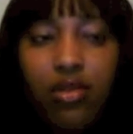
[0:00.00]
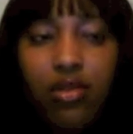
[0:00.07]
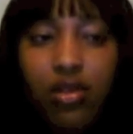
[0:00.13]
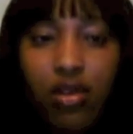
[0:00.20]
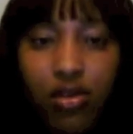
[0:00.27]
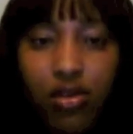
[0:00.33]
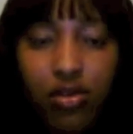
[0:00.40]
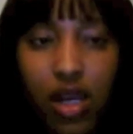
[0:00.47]

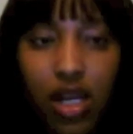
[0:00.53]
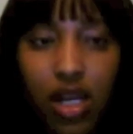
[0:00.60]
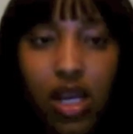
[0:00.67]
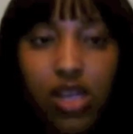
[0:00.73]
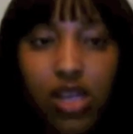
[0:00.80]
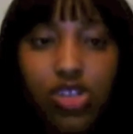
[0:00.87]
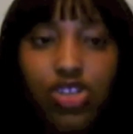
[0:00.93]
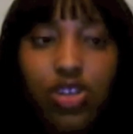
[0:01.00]
go to
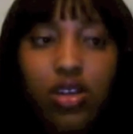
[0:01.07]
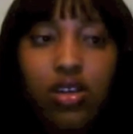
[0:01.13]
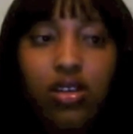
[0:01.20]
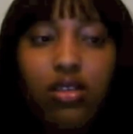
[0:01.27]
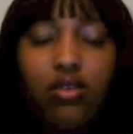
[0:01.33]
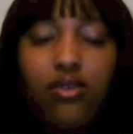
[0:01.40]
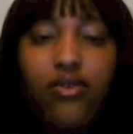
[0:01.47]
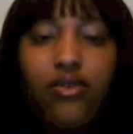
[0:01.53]
radiation,
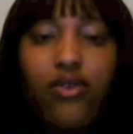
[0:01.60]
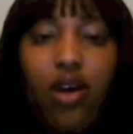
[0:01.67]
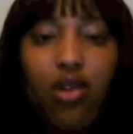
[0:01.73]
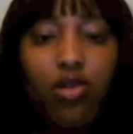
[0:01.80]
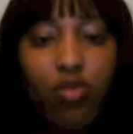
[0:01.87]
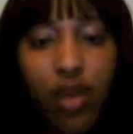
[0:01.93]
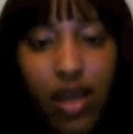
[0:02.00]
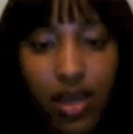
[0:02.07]

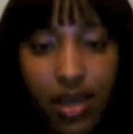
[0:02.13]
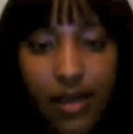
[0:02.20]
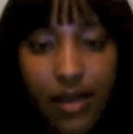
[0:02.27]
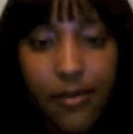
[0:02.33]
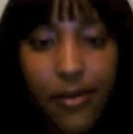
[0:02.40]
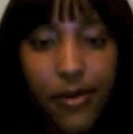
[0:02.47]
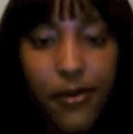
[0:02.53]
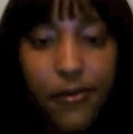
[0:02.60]
followed by
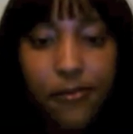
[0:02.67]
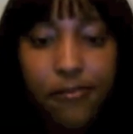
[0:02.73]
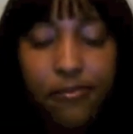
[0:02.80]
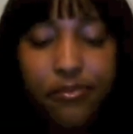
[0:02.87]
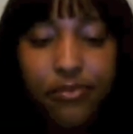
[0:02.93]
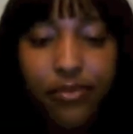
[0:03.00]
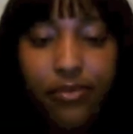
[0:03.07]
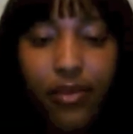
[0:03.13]
chemo.
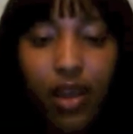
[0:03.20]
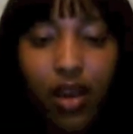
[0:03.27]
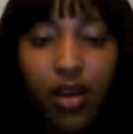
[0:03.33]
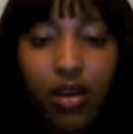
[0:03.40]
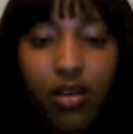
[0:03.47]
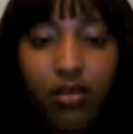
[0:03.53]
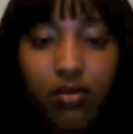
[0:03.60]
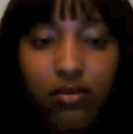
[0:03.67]

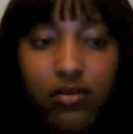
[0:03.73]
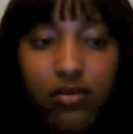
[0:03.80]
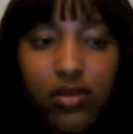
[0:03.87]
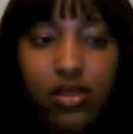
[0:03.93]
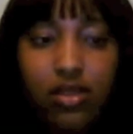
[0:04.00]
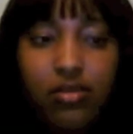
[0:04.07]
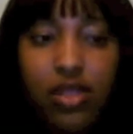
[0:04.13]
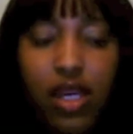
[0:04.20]

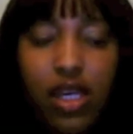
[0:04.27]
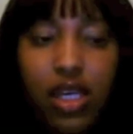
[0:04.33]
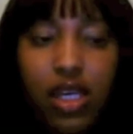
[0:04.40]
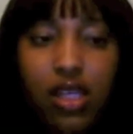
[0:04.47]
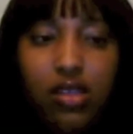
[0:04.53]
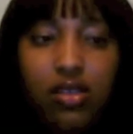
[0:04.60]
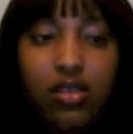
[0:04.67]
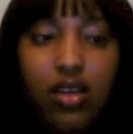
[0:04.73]
Seems like
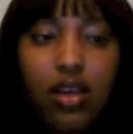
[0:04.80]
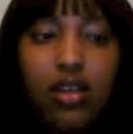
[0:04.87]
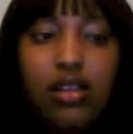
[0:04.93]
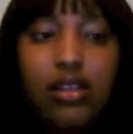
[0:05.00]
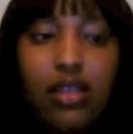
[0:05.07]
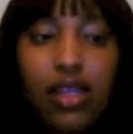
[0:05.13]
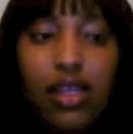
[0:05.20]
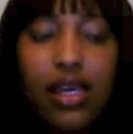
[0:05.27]
it's
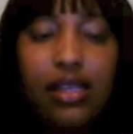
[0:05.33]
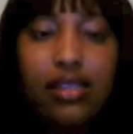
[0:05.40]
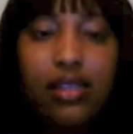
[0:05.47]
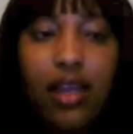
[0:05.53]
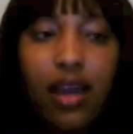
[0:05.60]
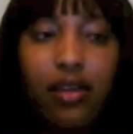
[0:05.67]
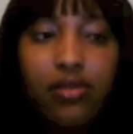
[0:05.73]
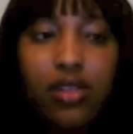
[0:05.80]
less
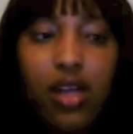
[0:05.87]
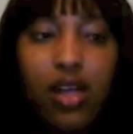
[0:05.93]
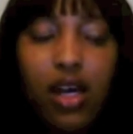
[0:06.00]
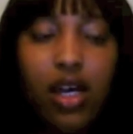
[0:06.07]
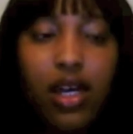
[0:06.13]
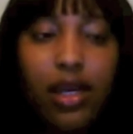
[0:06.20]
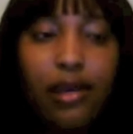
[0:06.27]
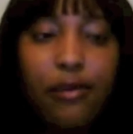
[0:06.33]

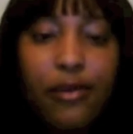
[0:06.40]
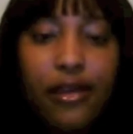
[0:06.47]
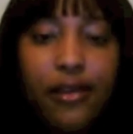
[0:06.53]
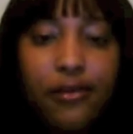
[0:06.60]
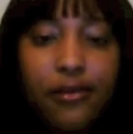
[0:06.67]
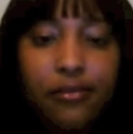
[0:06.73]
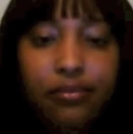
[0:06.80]
downtime, and